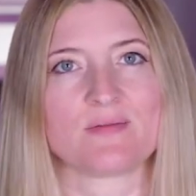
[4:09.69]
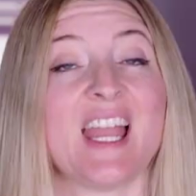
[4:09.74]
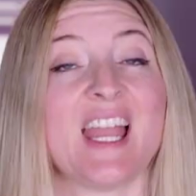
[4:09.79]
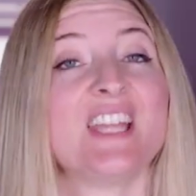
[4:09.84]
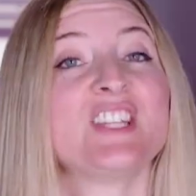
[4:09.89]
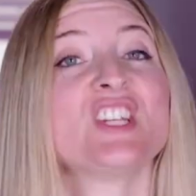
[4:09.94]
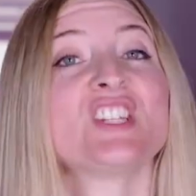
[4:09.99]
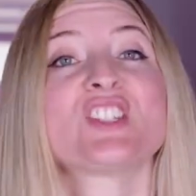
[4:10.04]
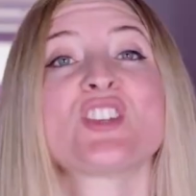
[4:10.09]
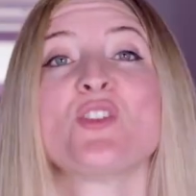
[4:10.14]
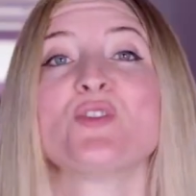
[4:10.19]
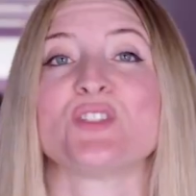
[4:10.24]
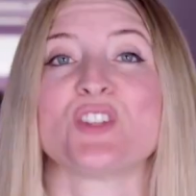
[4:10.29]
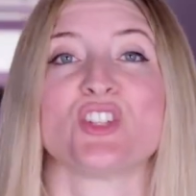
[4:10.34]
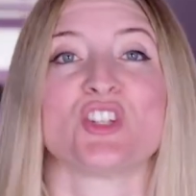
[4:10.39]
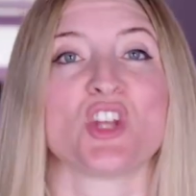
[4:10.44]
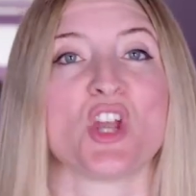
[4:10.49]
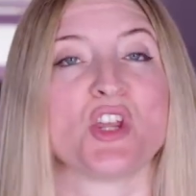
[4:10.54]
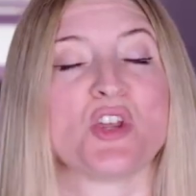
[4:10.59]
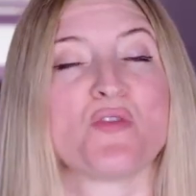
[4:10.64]
It just goes to
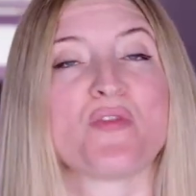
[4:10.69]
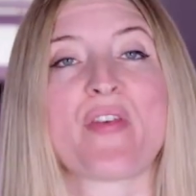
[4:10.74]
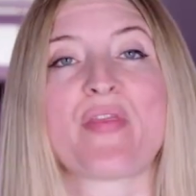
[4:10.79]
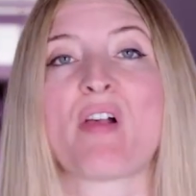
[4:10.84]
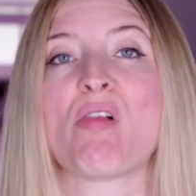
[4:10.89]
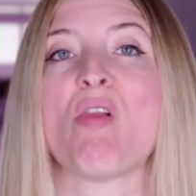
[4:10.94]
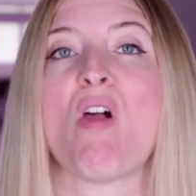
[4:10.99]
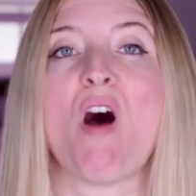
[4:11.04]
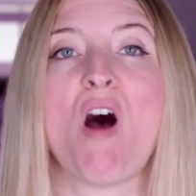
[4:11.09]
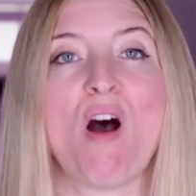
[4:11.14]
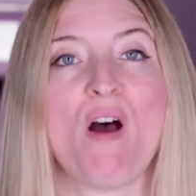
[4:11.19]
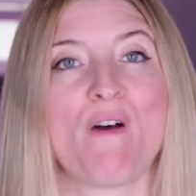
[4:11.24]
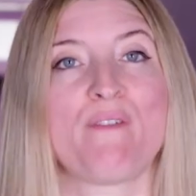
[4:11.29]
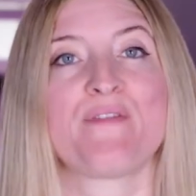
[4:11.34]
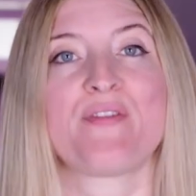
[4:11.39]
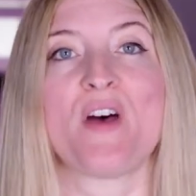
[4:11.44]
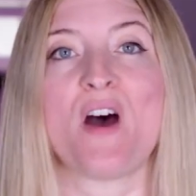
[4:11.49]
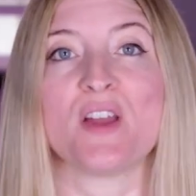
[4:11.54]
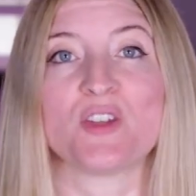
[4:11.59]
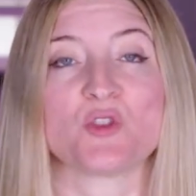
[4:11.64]
show you that the law of
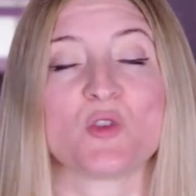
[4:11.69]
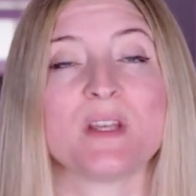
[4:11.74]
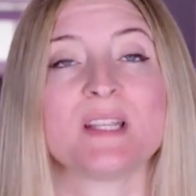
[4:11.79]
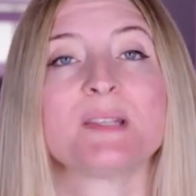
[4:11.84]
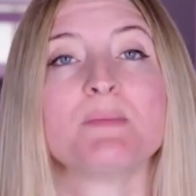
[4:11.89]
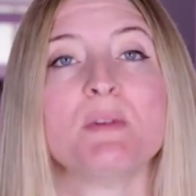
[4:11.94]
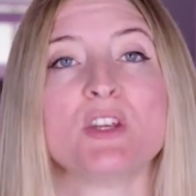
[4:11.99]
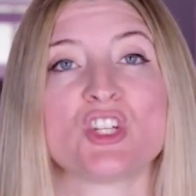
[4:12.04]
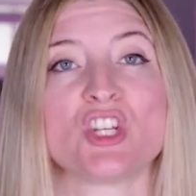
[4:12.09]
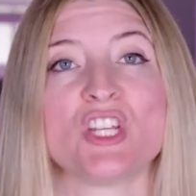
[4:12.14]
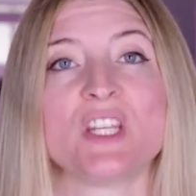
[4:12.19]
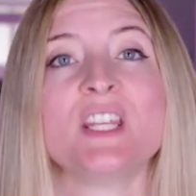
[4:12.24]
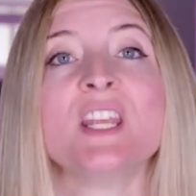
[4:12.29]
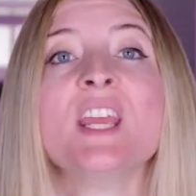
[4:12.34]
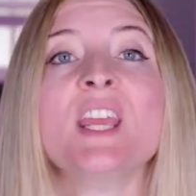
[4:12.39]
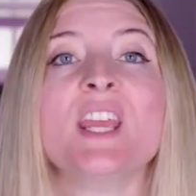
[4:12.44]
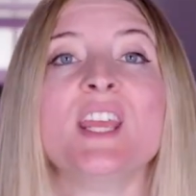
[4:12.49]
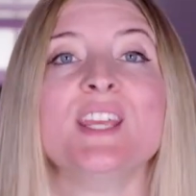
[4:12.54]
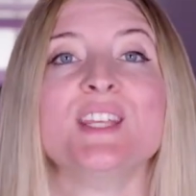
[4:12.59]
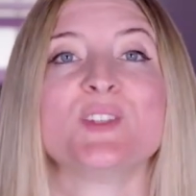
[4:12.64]
thought transmission
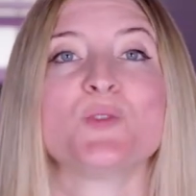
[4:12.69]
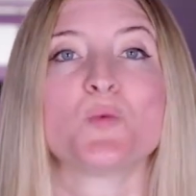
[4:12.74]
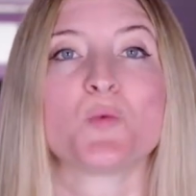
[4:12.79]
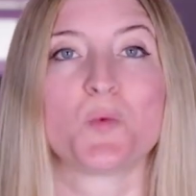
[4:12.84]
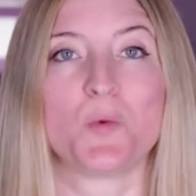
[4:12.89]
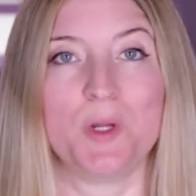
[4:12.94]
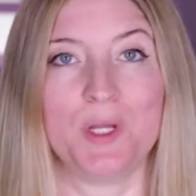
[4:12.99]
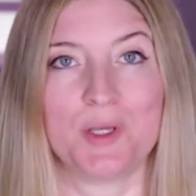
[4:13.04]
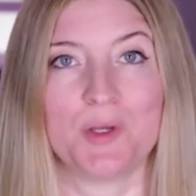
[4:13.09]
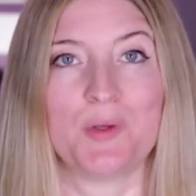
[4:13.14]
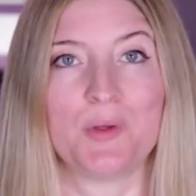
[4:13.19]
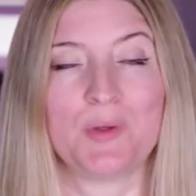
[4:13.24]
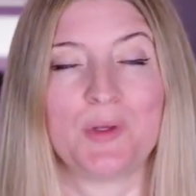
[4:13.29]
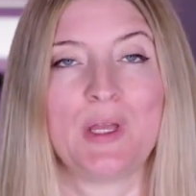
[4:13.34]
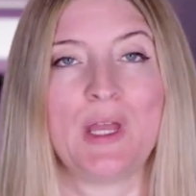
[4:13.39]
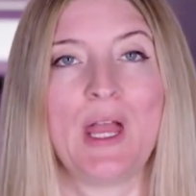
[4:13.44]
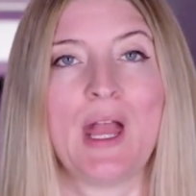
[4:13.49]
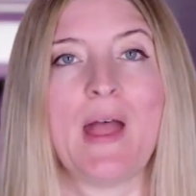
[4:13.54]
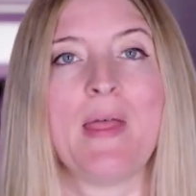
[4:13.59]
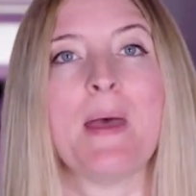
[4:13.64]
is real,
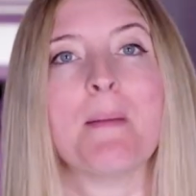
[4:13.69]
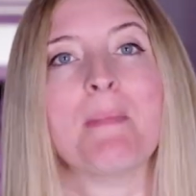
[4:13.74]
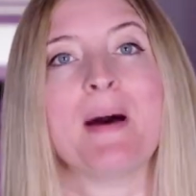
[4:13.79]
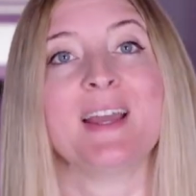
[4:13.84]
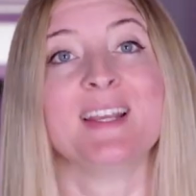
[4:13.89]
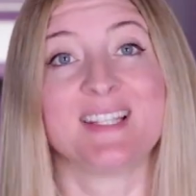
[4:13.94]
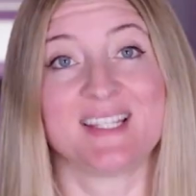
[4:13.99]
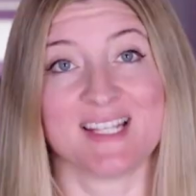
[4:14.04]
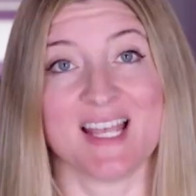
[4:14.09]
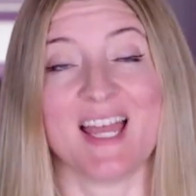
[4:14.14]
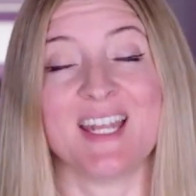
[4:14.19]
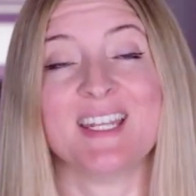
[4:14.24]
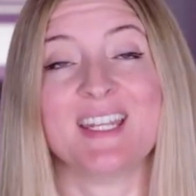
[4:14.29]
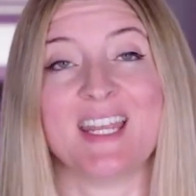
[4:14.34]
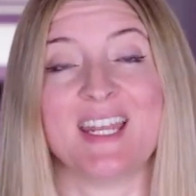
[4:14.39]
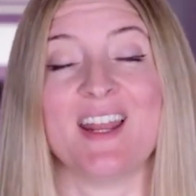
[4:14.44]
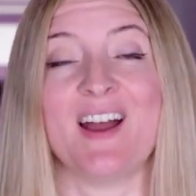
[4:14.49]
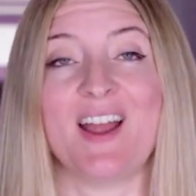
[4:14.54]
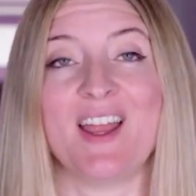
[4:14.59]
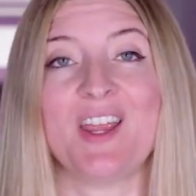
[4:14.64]
and that my son
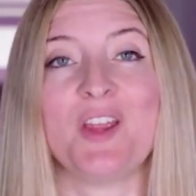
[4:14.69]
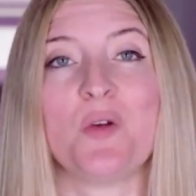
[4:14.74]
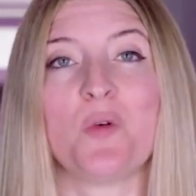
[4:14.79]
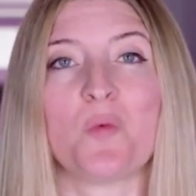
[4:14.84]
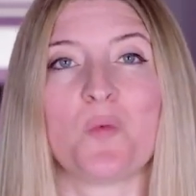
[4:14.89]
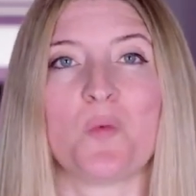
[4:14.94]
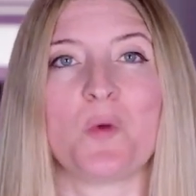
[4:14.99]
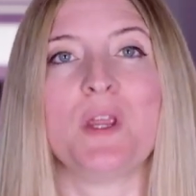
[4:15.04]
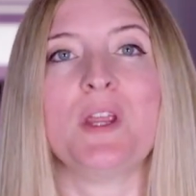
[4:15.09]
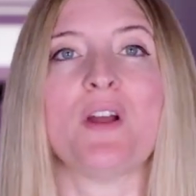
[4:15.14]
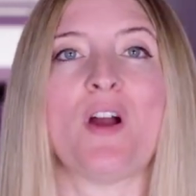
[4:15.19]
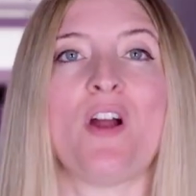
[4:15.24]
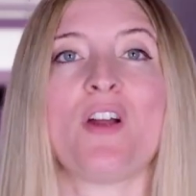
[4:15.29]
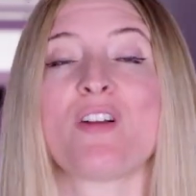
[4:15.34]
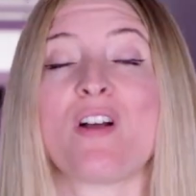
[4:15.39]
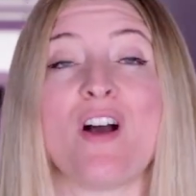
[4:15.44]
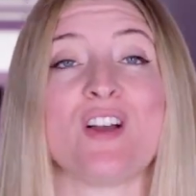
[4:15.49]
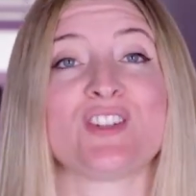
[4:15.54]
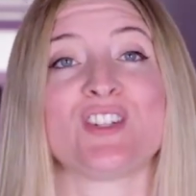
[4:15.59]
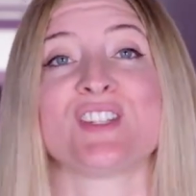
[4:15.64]
and our
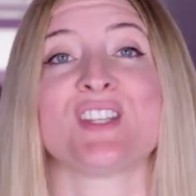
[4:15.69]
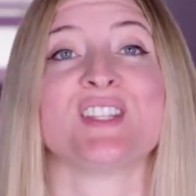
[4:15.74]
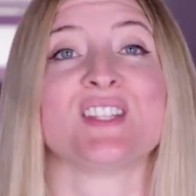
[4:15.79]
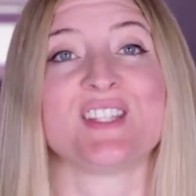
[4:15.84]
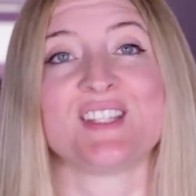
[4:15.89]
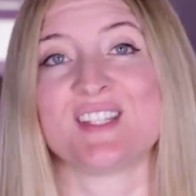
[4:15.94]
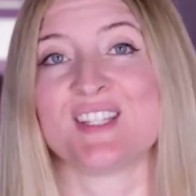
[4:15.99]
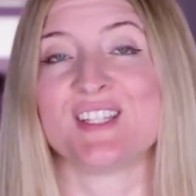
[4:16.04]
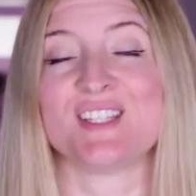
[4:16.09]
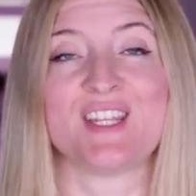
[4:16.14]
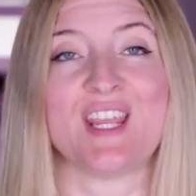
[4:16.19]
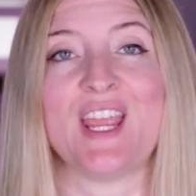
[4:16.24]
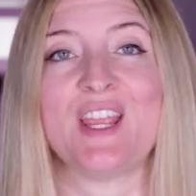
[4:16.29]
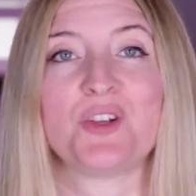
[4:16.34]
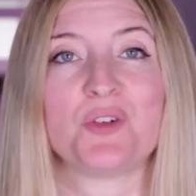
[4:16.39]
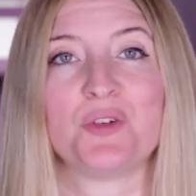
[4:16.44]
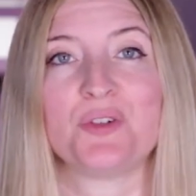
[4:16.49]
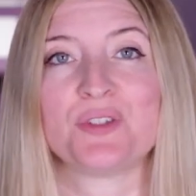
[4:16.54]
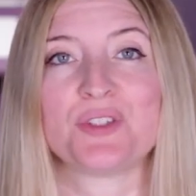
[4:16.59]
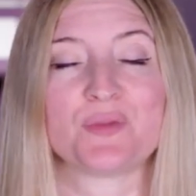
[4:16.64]
consciousness is
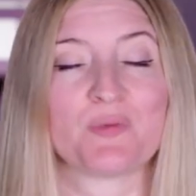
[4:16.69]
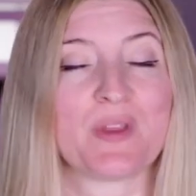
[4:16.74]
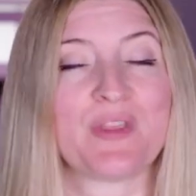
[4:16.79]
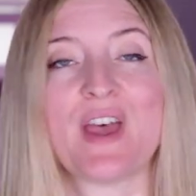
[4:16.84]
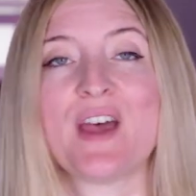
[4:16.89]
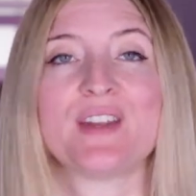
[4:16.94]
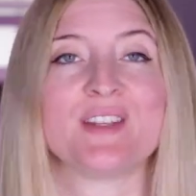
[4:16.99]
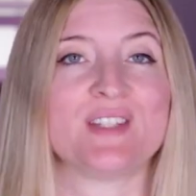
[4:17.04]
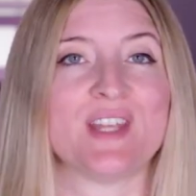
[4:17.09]
entangled without a